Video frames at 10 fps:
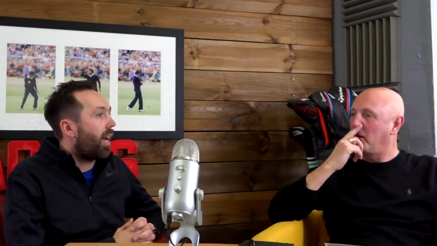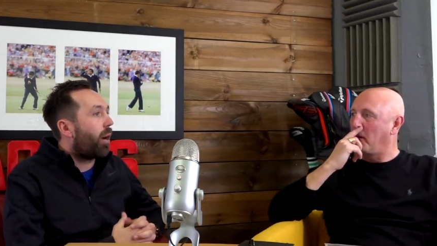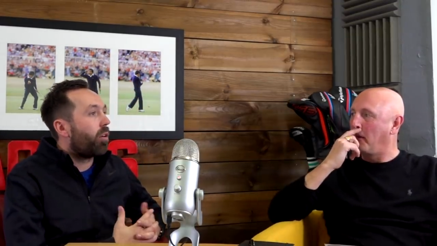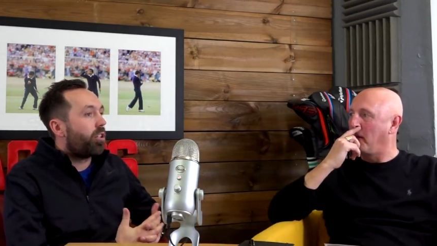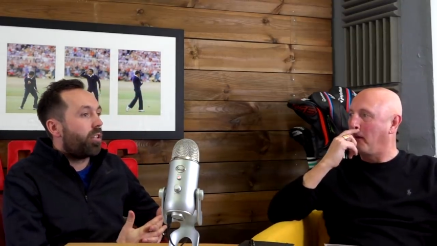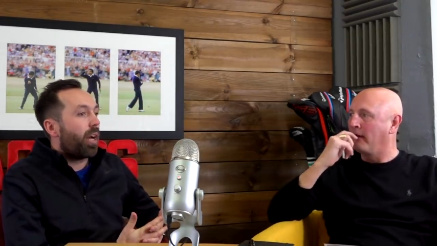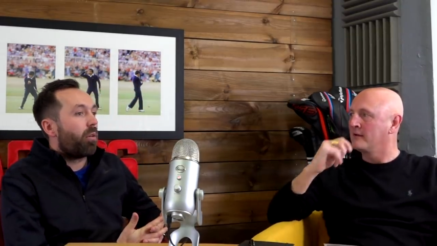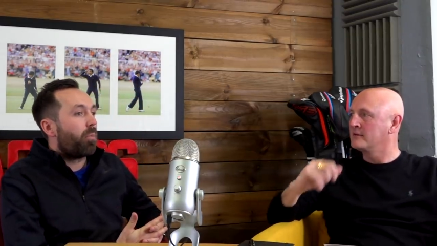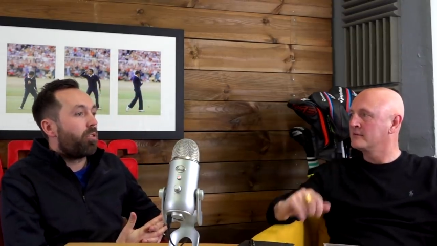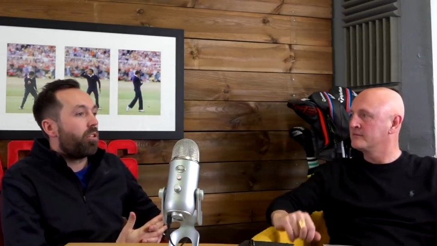Speaker 1: I want to, I
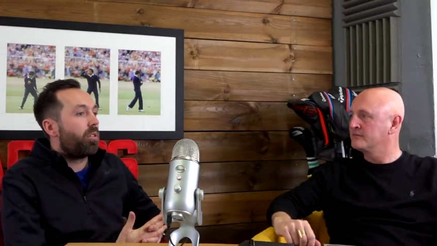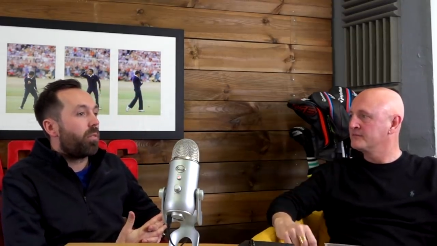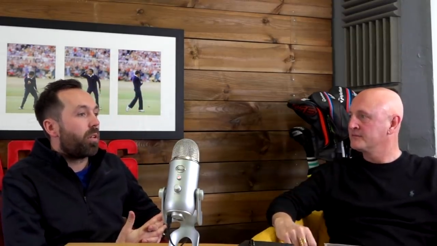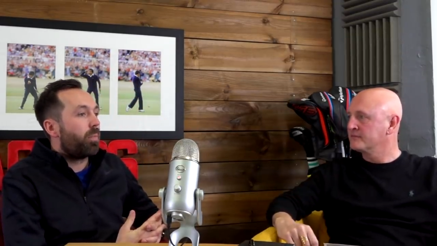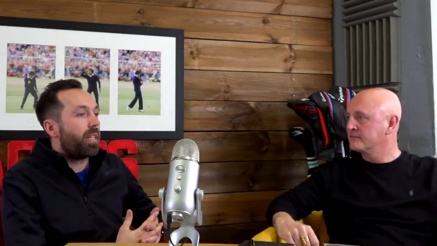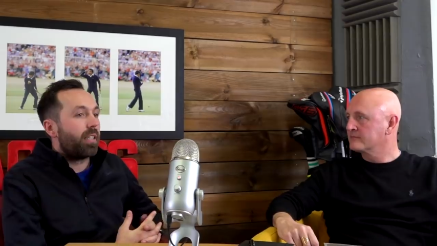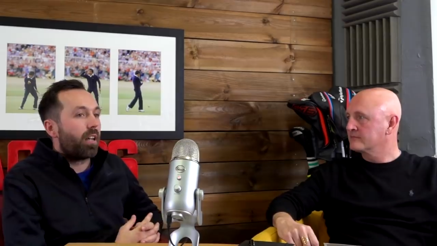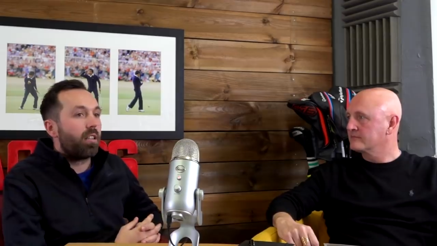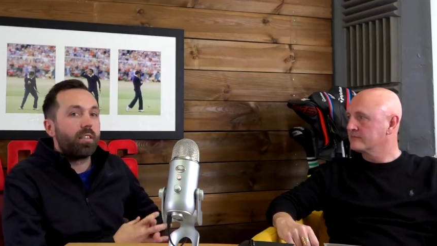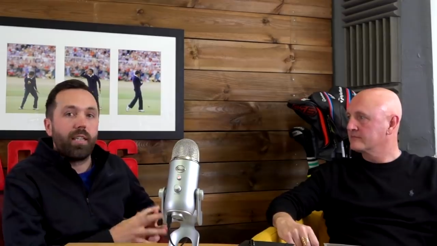want to produce a piece
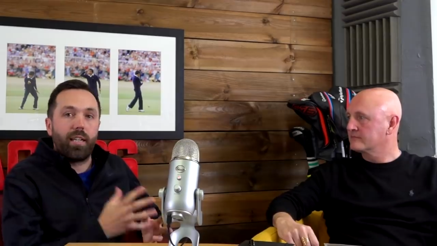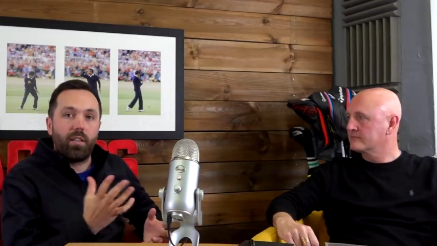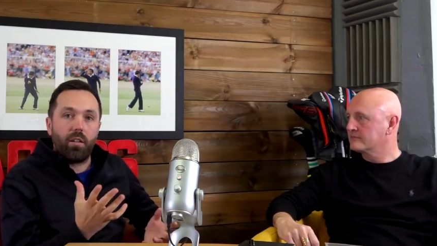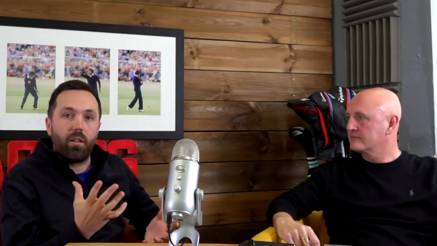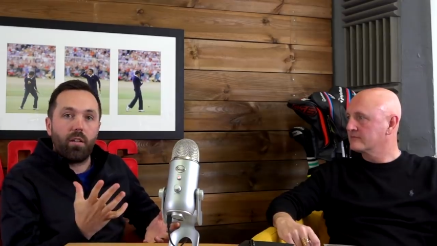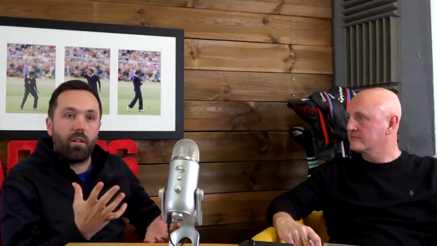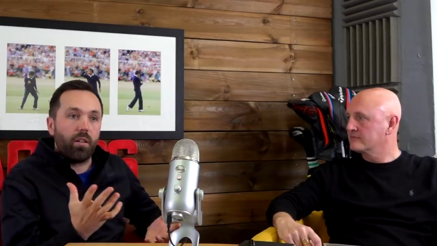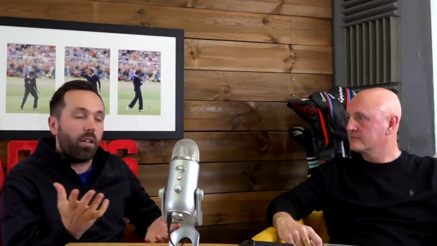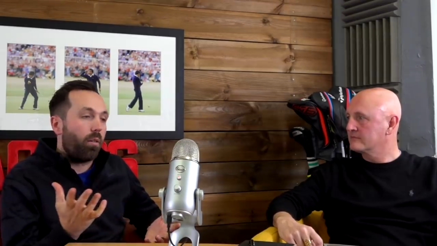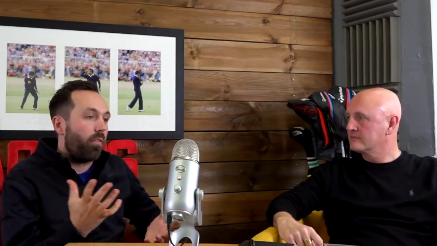of content that
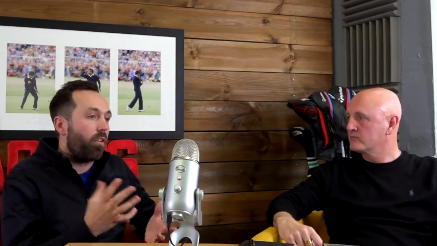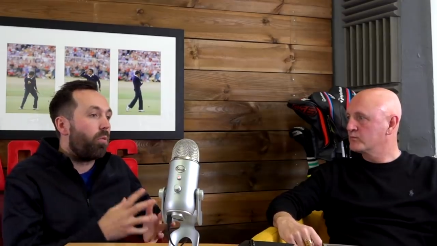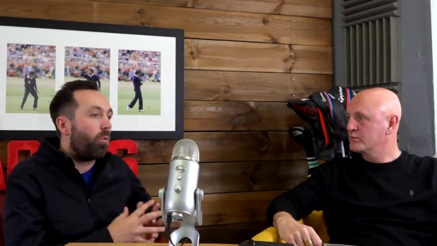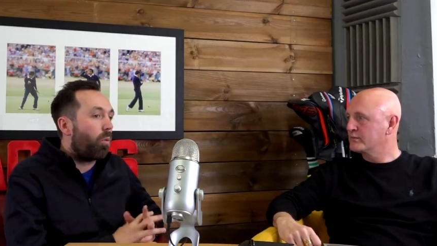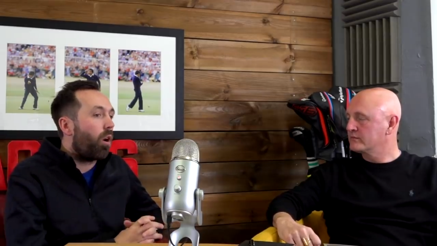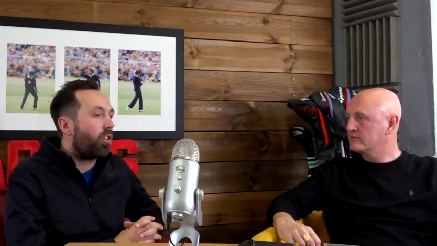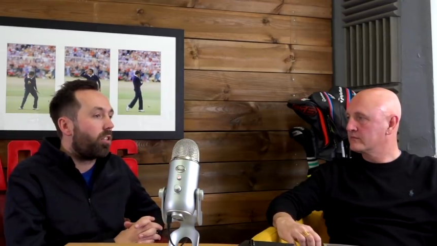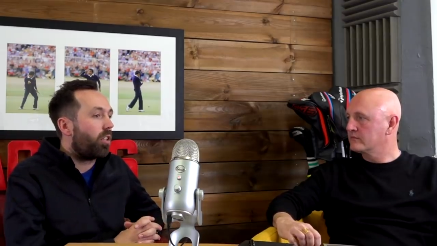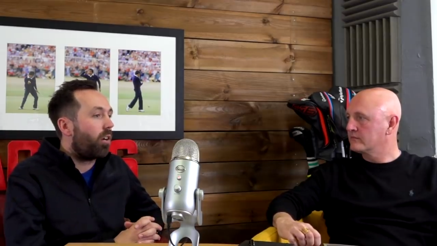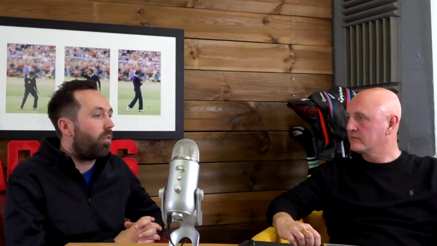you know a viewer will
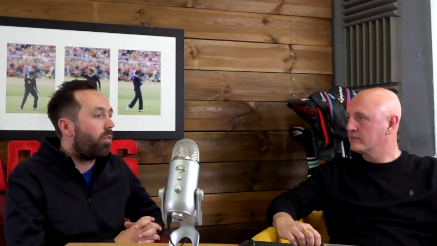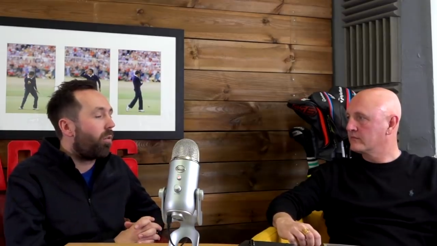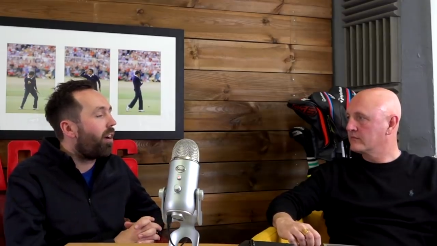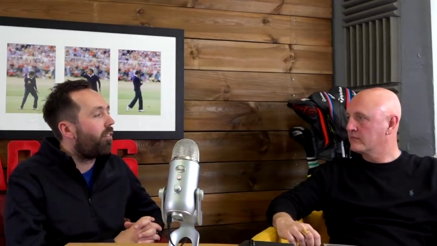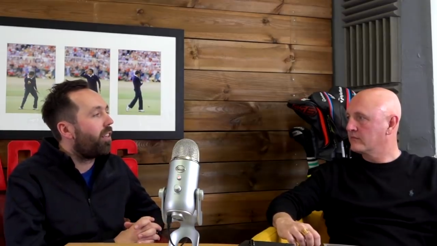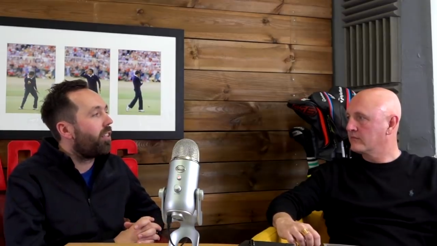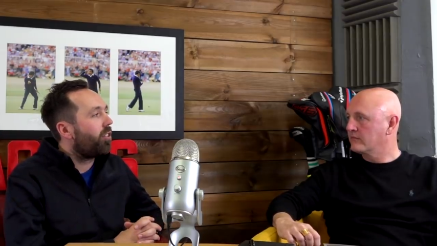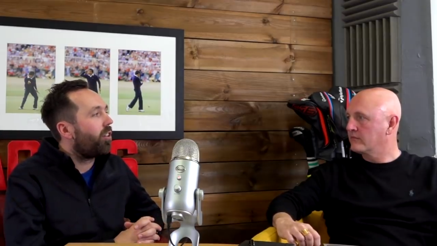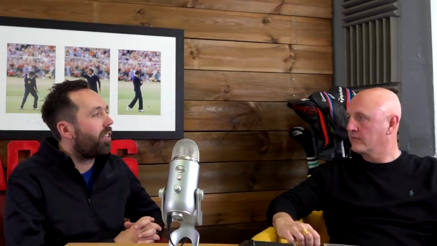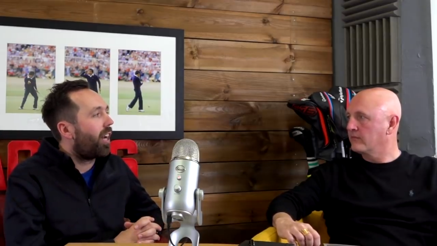watch and go, "Wow, I really
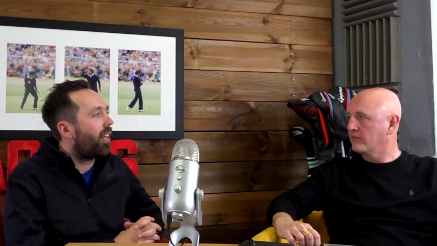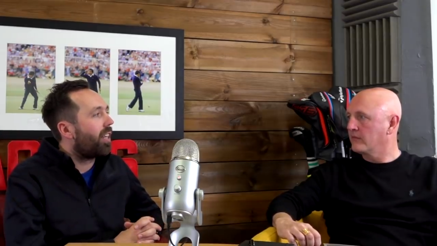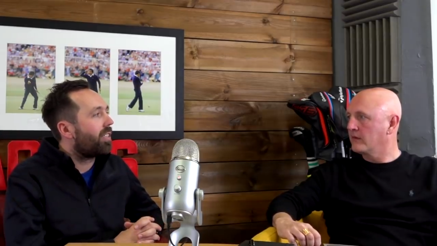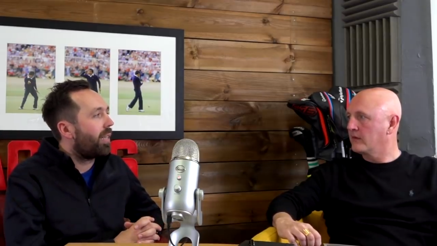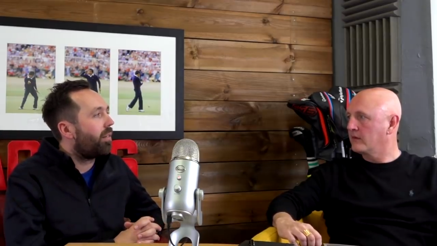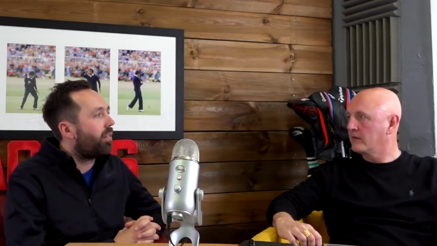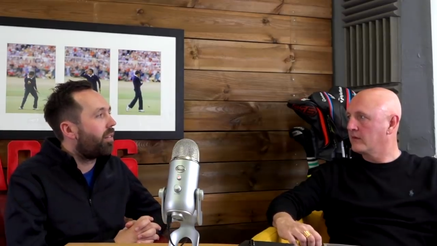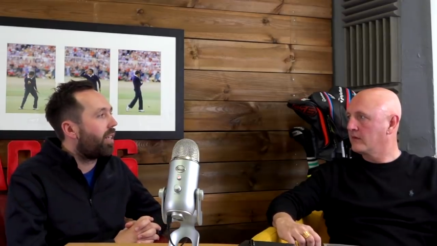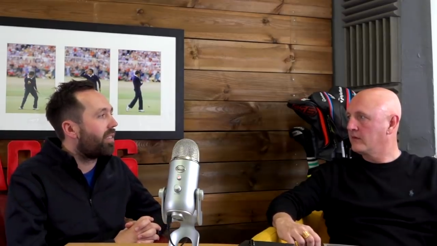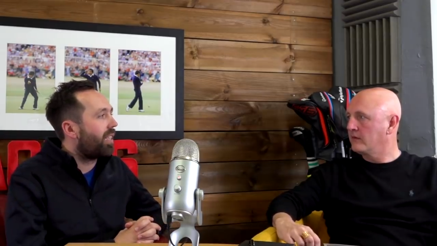enjoyed that," and that seemed
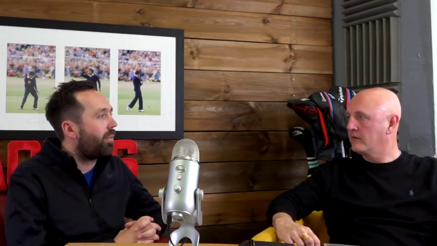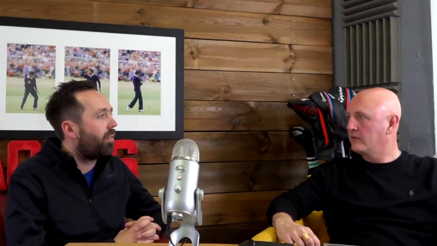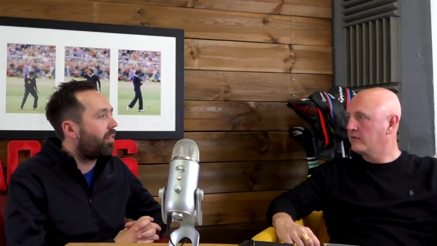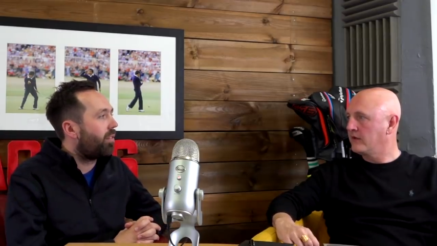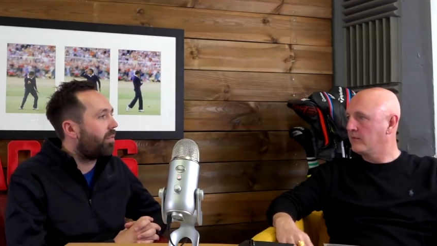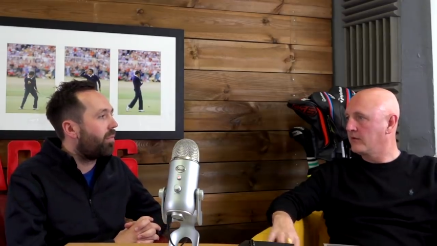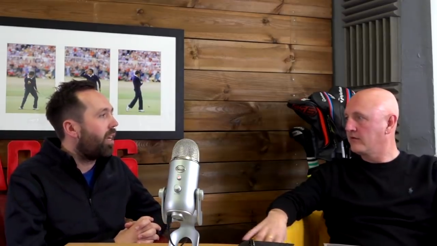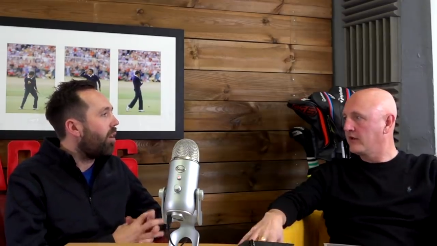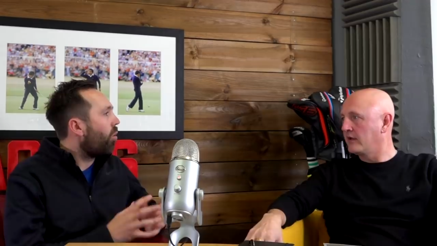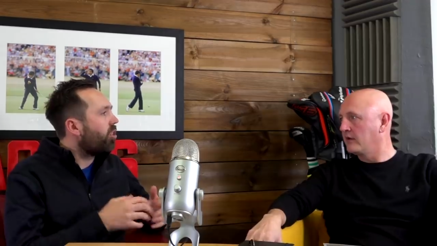that seemed
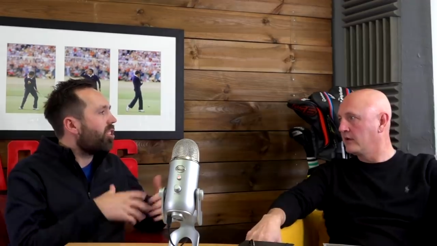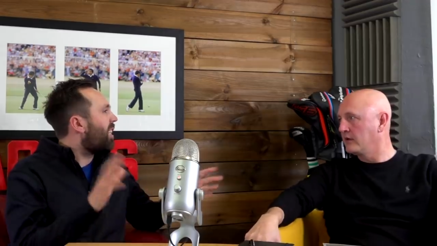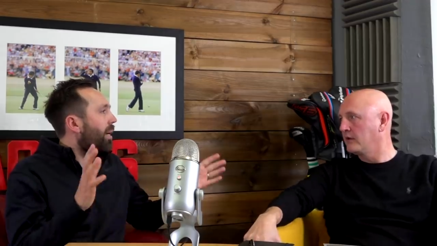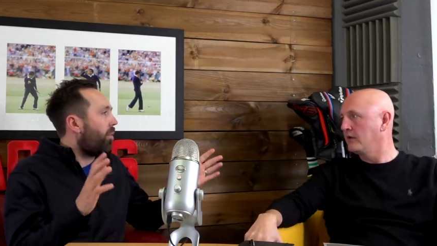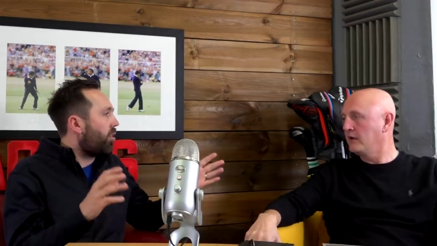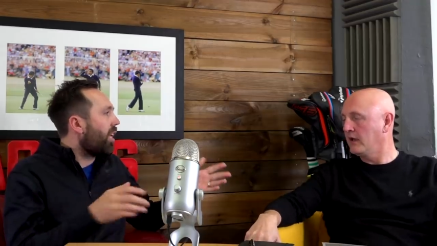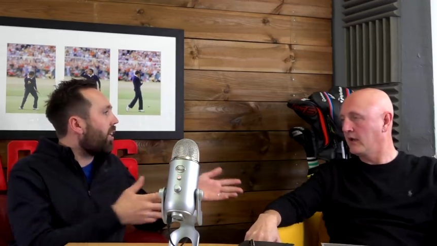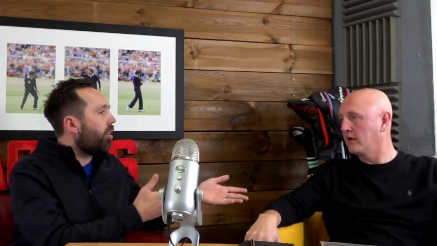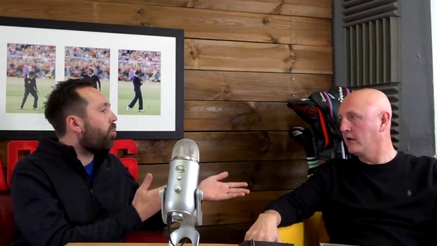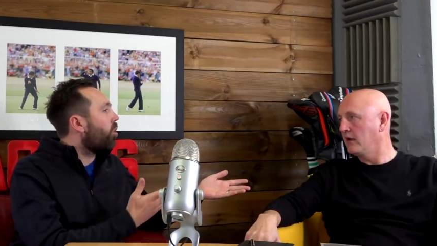seamless. Yeah. Well, just seamless. Yeah.
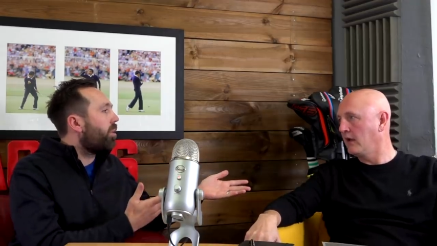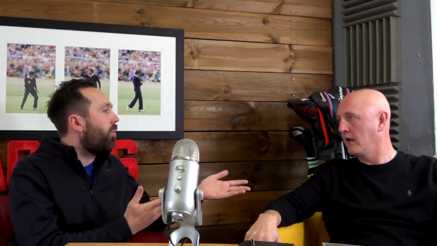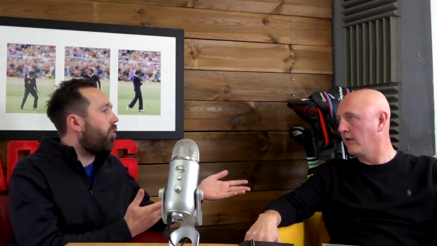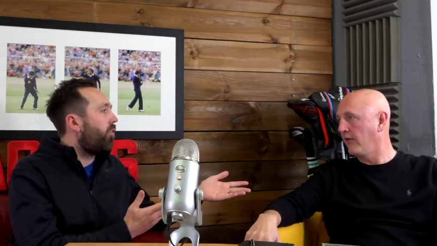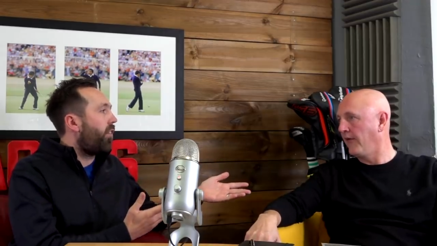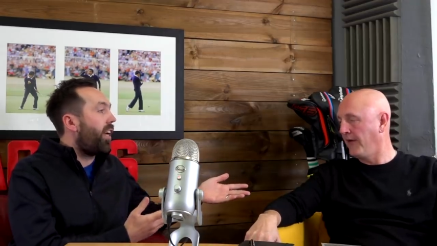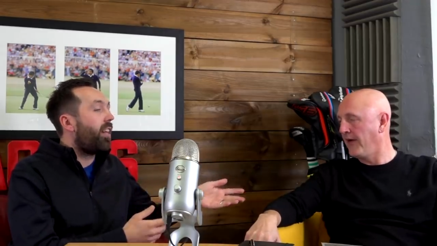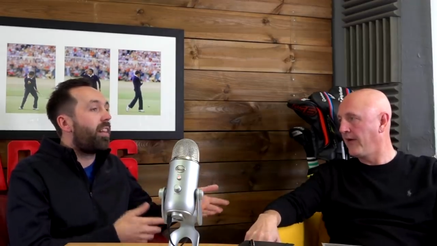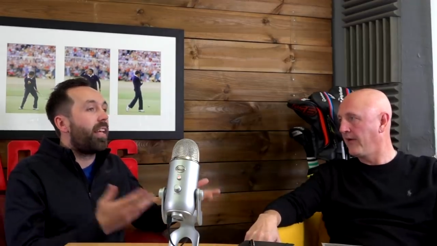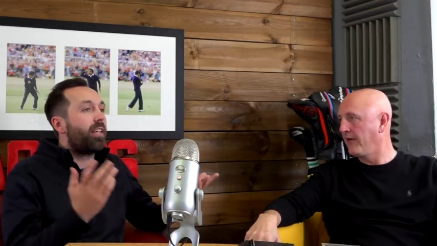Like you'd watch yeah, a movie
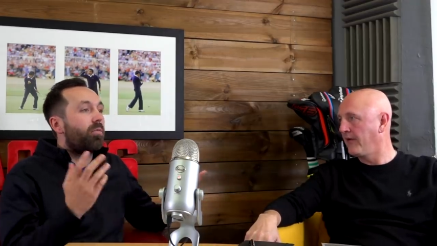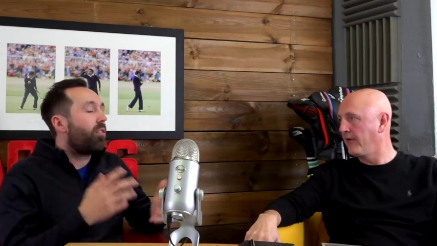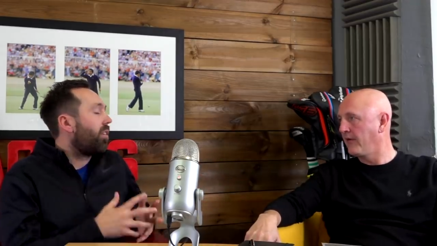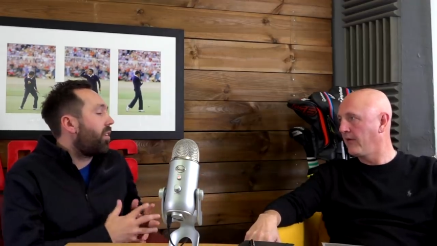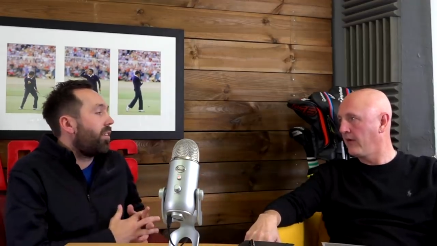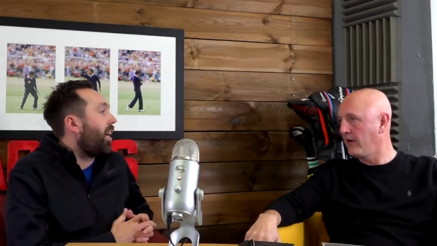and think, "Well,